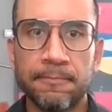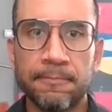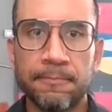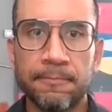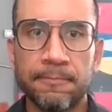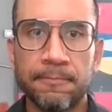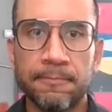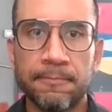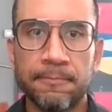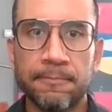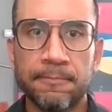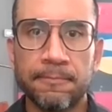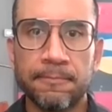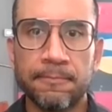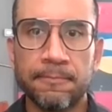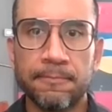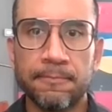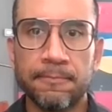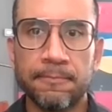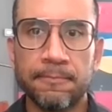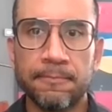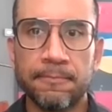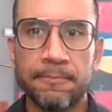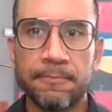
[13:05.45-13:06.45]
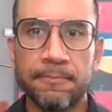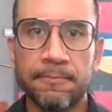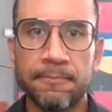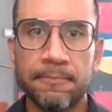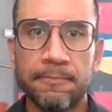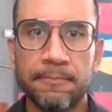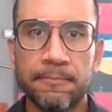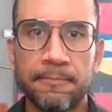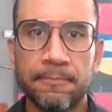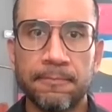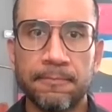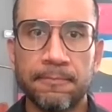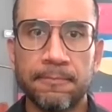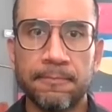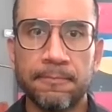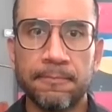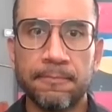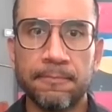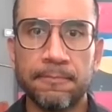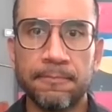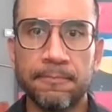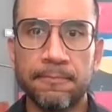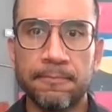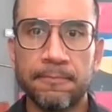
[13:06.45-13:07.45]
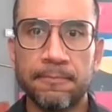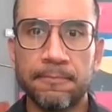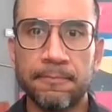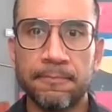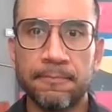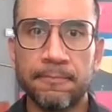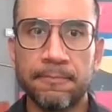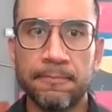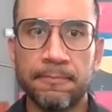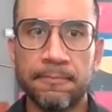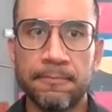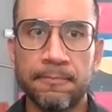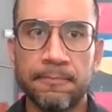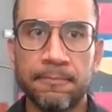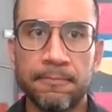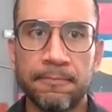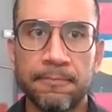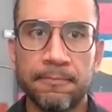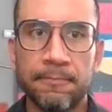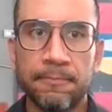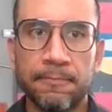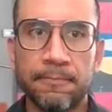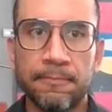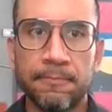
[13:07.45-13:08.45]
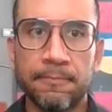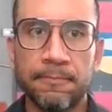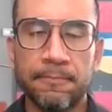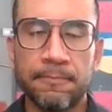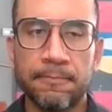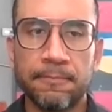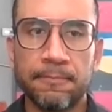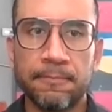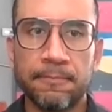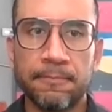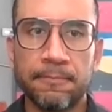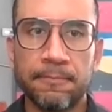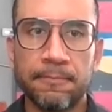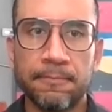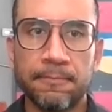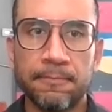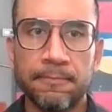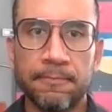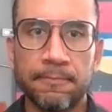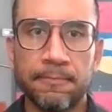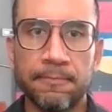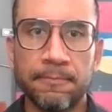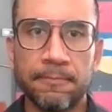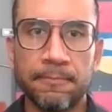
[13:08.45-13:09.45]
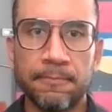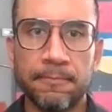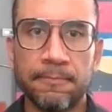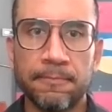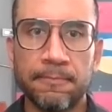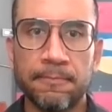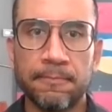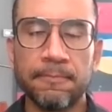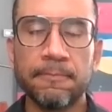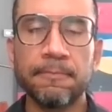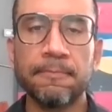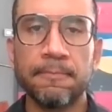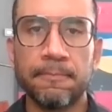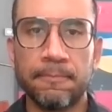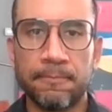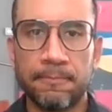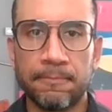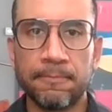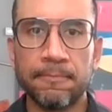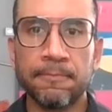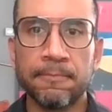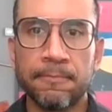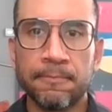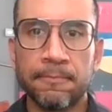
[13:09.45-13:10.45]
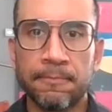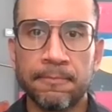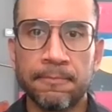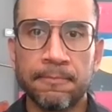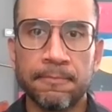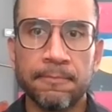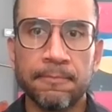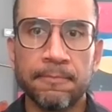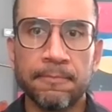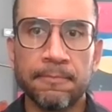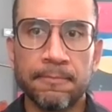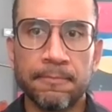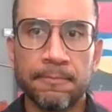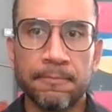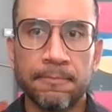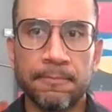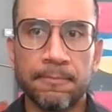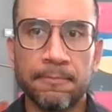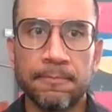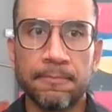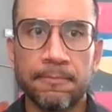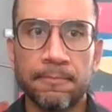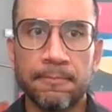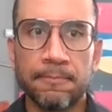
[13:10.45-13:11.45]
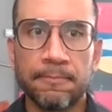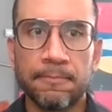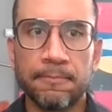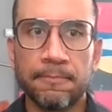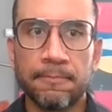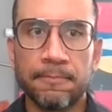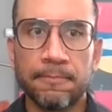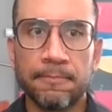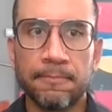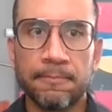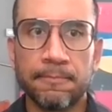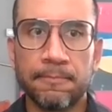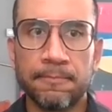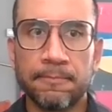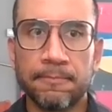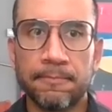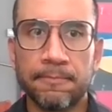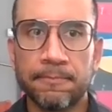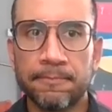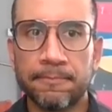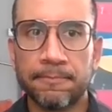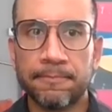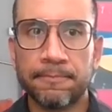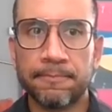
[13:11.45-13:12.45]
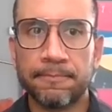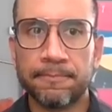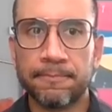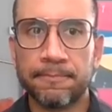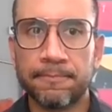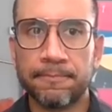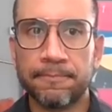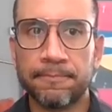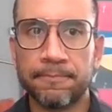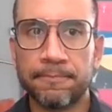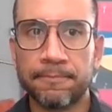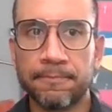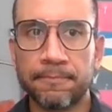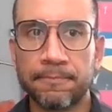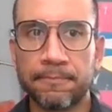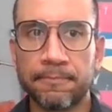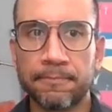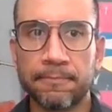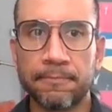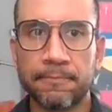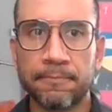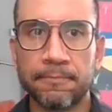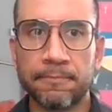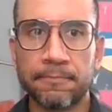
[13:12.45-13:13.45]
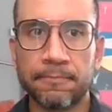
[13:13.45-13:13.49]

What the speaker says: [no speech]